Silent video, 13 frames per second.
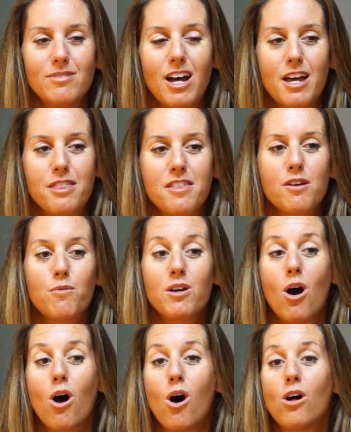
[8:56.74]
I think we
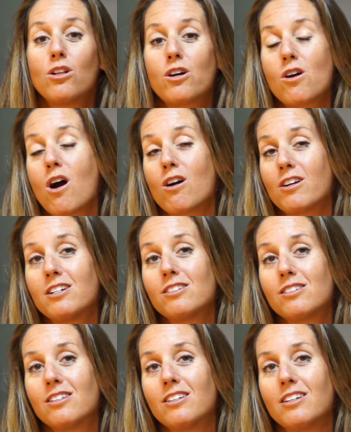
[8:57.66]
all are
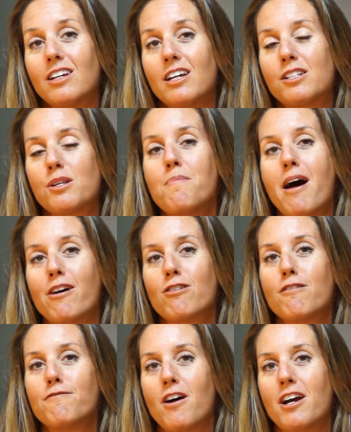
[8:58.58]
artists. It's a matter
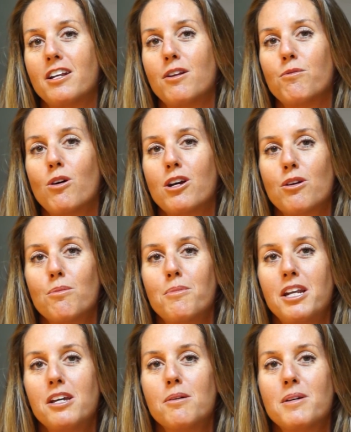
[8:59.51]
of finding what your
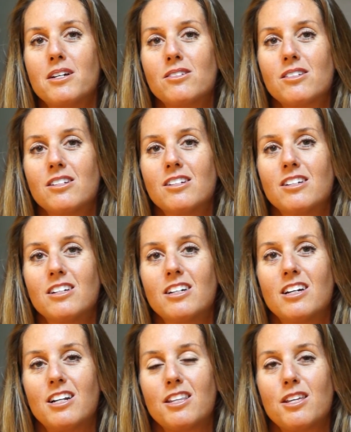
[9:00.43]
medium is.
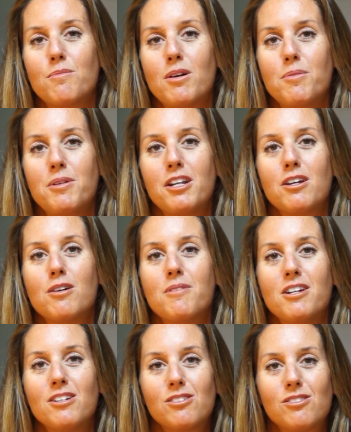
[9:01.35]
And I think my medium
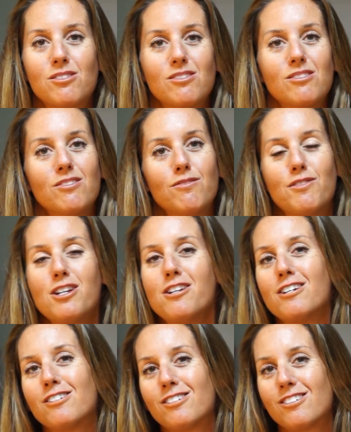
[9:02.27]
is
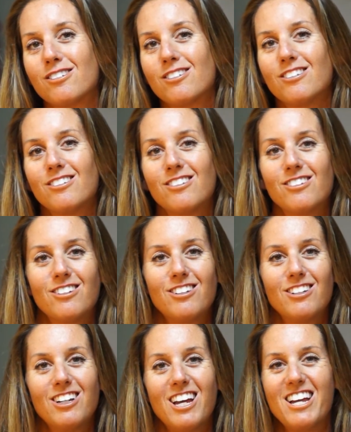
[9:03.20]
fitness
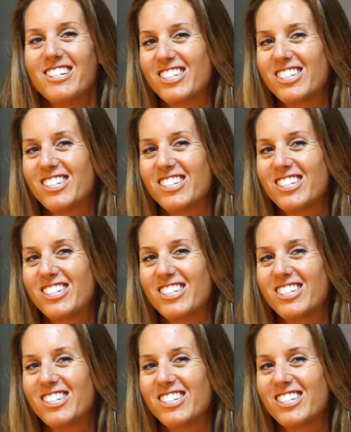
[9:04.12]
and